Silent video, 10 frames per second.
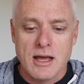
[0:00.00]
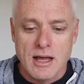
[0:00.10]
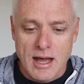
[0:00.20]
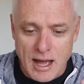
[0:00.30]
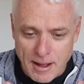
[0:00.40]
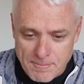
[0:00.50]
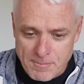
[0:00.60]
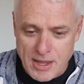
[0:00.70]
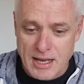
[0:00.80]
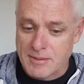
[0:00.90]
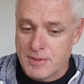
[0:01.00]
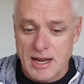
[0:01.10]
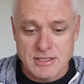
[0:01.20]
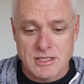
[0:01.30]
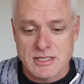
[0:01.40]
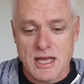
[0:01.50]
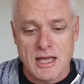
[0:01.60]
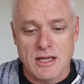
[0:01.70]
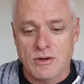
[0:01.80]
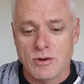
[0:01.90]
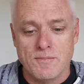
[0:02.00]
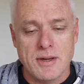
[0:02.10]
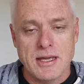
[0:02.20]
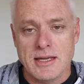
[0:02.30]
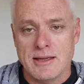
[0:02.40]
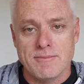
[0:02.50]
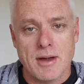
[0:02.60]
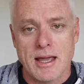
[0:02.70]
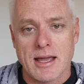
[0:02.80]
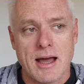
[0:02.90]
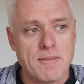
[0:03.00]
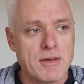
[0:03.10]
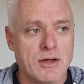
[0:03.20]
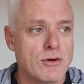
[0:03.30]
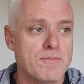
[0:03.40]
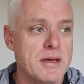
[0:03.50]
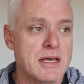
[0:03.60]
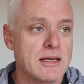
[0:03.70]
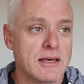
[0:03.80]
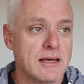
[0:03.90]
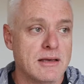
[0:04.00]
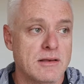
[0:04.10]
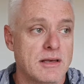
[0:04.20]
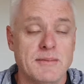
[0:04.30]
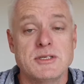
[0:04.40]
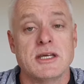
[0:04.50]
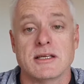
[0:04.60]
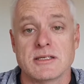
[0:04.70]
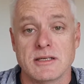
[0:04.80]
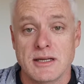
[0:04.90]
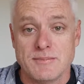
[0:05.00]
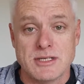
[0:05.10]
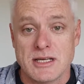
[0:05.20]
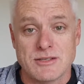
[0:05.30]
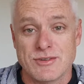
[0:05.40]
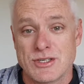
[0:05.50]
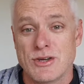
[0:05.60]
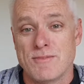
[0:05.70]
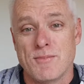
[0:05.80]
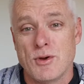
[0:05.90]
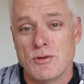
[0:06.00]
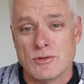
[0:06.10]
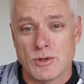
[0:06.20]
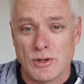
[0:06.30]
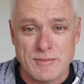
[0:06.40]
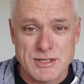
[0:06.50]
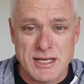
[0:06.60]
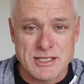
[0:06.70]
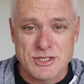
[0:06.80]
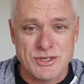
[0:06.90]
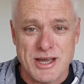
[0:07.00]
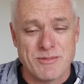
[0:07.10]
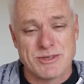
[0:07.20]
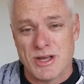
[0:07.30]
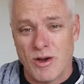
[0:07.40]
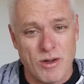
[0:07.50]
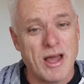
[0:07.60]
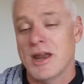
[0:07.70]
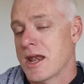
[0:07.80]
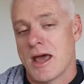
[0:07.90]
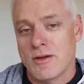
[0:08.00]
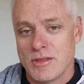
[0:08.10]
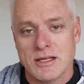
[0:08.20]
But as I say, it could be makeup, it could be lipsticks for certain moods, or lipsticks to get result. I don't know.